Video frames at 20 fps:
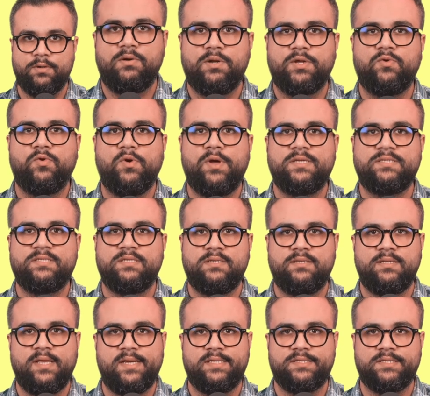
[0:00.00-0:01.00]
Request
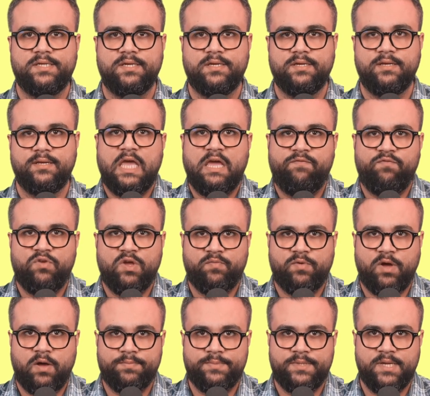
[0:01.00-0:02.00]
indexing. If you have
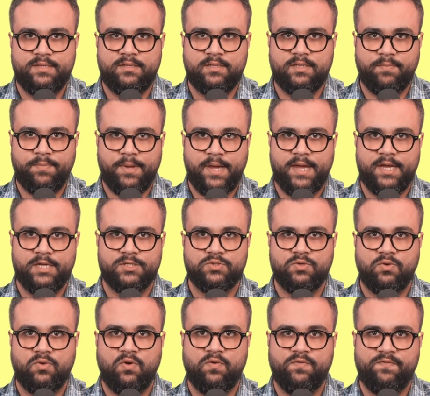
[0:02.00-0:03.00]
updated a page
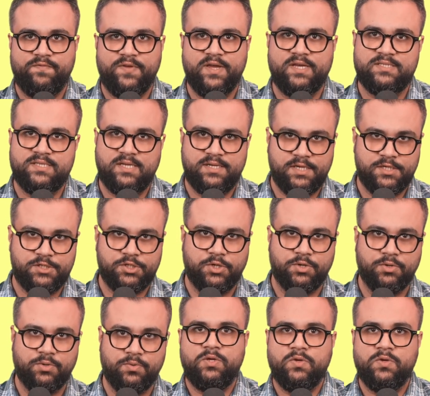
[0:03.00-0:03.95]
or fixed an issue,